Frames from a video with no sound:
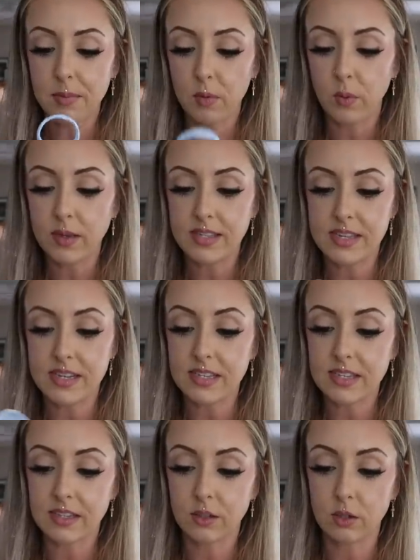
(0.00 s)
up was
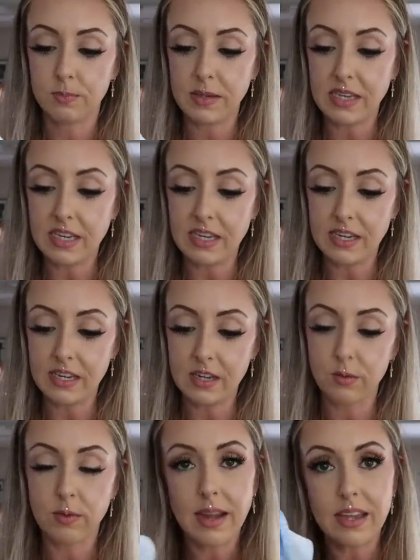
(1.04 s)
this little
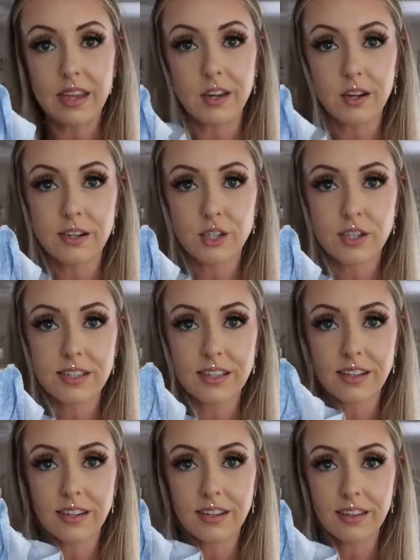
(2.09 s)
bikini right here, just a
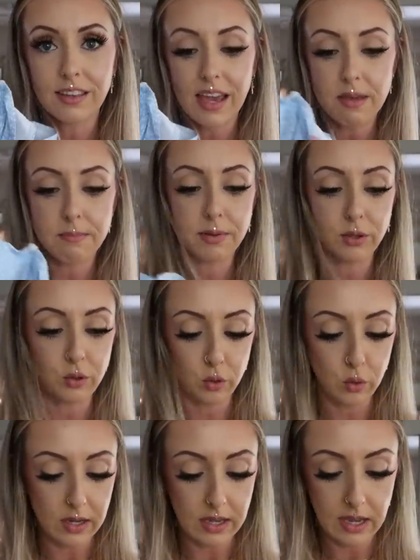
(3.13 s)
little light blue